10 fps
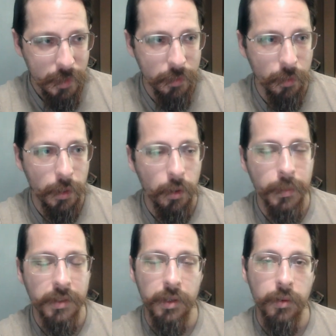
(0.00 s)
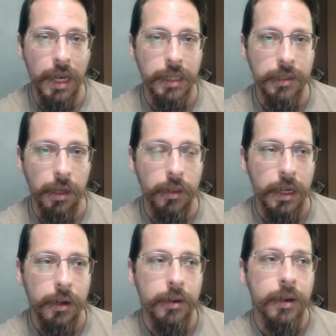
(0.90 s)
So we hope to see you guys down
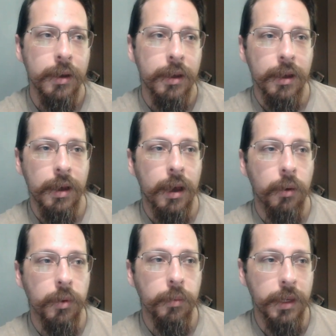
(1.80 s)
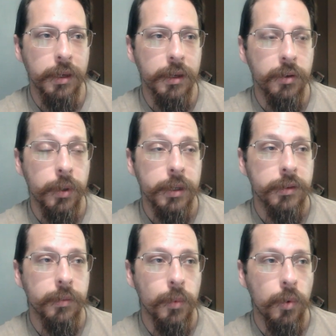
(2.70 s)
there. Uh, we'll be doing
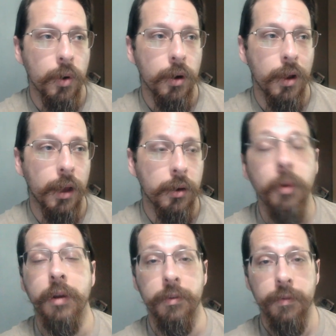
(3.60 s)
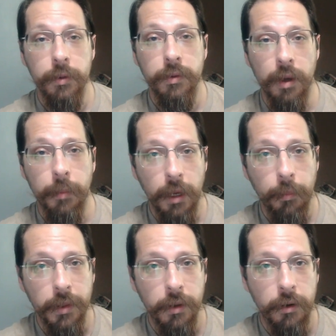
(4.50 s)
some more uh, Codex reviews coming
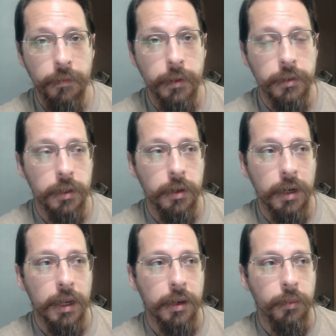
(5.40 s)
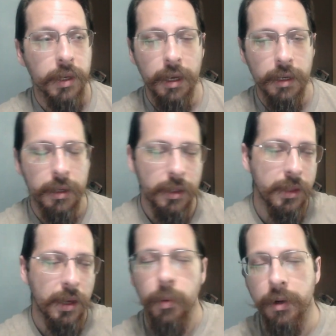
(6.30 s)
up in the near future. Uh, we kind of
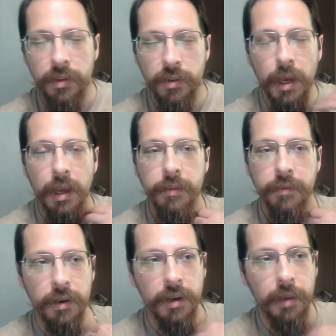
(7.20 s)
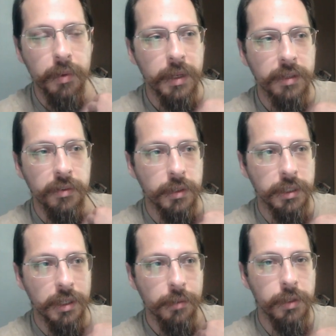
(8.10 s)
hit that weird spot for a couple months where
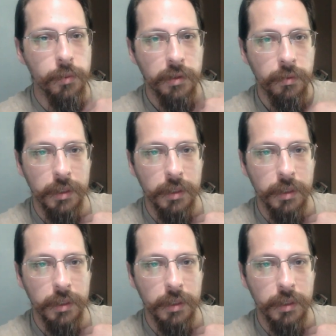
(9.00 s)
G W wasn't